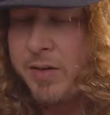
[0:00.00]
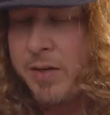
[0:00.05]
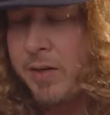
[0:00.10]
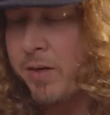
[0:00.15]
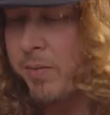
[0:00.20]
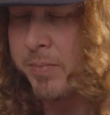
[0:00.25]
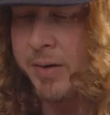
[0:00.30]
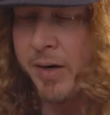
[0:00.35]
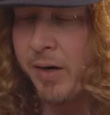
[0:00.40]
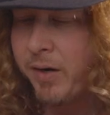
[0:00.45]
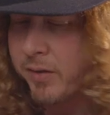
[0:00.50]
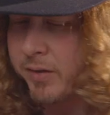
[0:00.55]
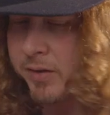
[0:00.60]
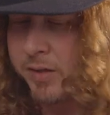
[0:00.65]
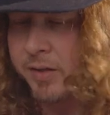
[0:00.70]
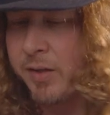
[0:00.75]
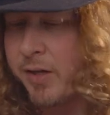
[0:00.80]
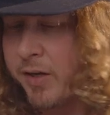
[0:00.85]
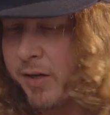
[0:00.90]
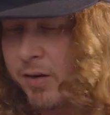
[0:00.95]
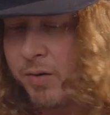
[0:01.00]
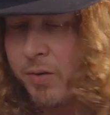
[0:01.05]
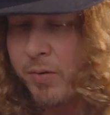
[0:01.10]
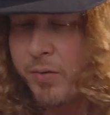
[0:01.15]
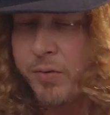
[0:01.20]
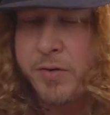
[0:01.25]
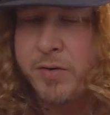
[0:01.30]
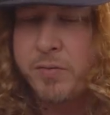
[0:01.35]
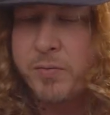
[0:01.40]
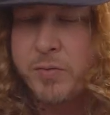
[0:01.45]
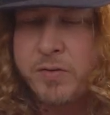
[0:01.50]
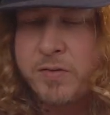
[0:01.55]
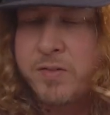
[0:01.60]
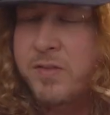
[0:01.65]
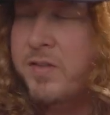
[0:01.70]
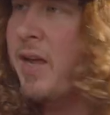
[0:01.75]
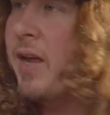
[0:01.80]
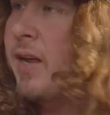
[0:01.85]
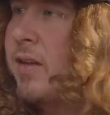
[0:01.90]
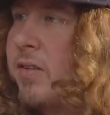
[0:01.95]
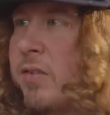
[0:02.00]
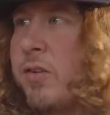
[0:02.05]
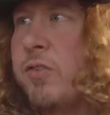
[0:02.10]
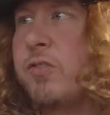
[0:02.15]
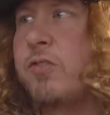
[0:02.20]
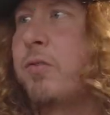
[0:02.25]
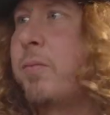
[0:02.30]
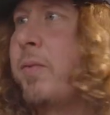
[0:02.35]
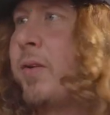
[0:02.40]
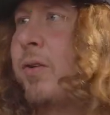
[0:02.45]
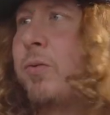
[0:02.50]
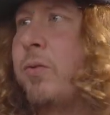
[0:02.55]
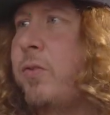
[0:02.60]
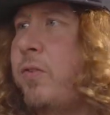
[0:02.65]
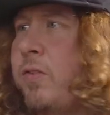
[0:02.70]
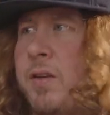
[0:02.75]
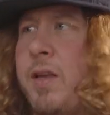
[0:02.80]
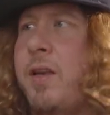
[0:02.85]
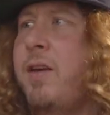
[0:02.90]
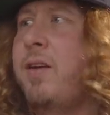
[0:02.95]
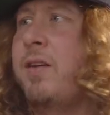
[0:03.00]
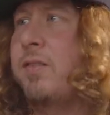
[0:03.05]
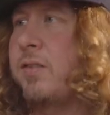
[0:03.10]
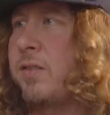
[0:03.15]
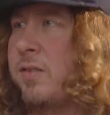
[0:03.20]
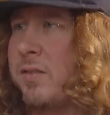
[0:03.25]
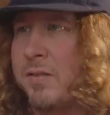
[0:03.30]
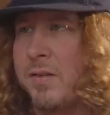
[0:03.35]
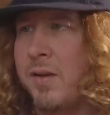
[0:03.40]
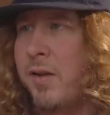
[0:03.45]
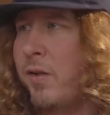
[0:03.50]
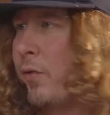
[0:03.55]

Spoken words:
in America, like all the different states, there's so many cool cities and